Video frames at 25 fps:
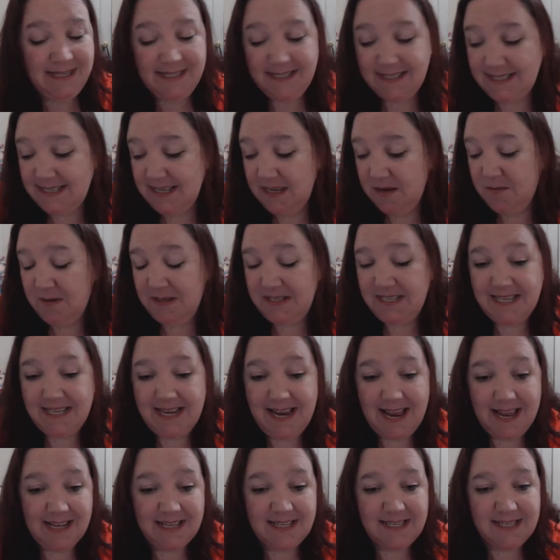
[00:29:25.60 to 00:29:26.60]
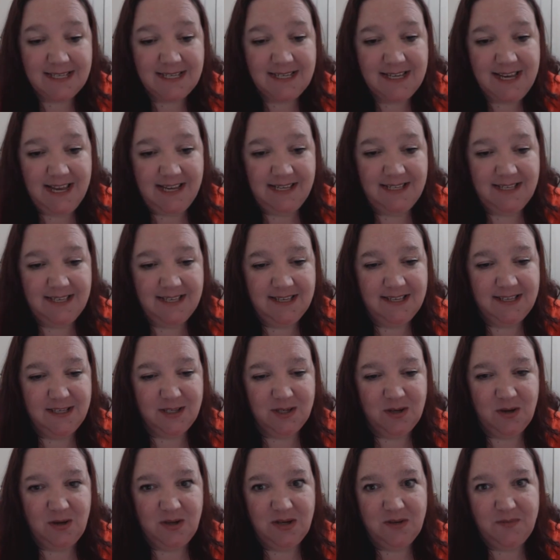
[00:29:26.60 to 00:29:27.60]
let's see what's next. Yes, this
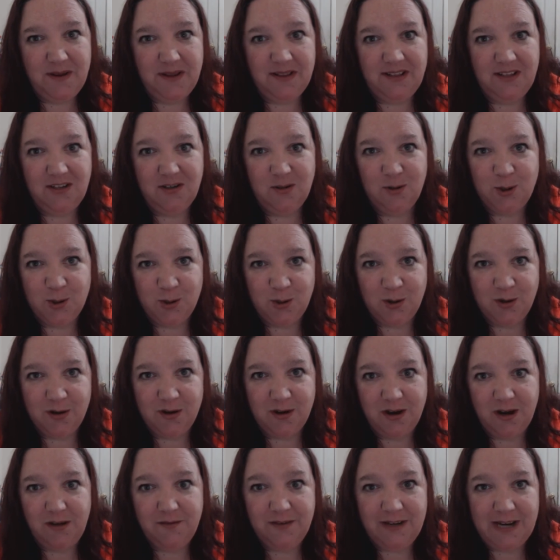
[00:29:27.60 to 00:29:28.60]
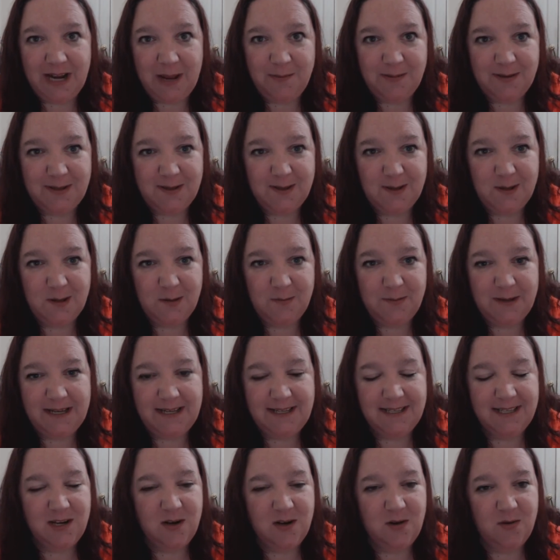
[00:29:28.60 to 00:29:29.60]
is going to be a little shorter of an episode
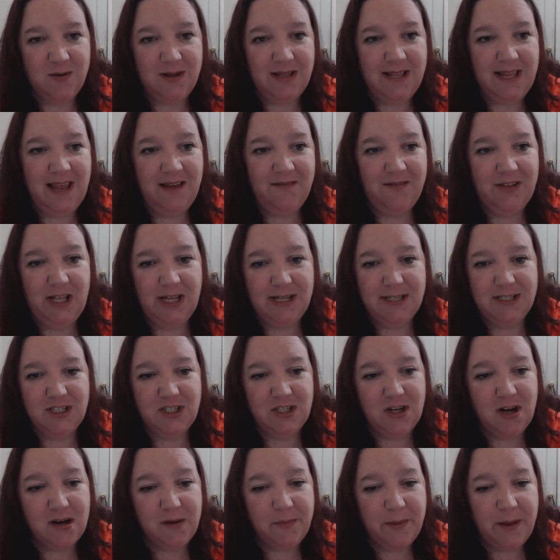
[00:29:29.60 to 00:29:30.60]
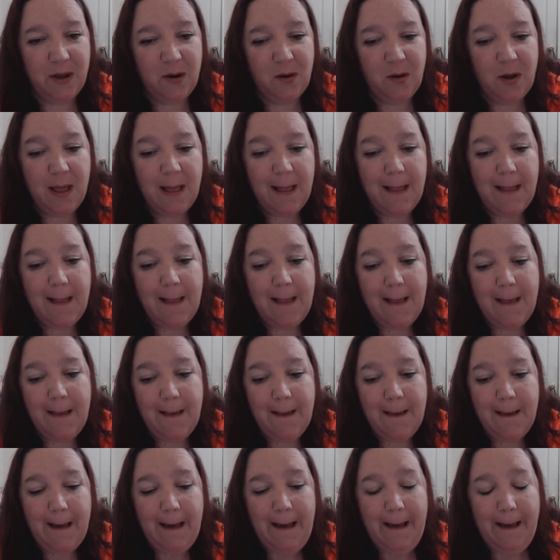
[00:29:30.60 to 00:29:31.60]
because I don't really have a lot to talk about.
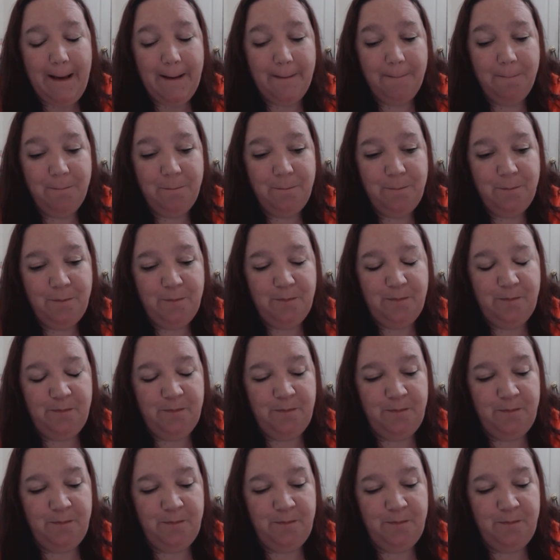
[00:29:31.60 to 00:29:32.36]
Um,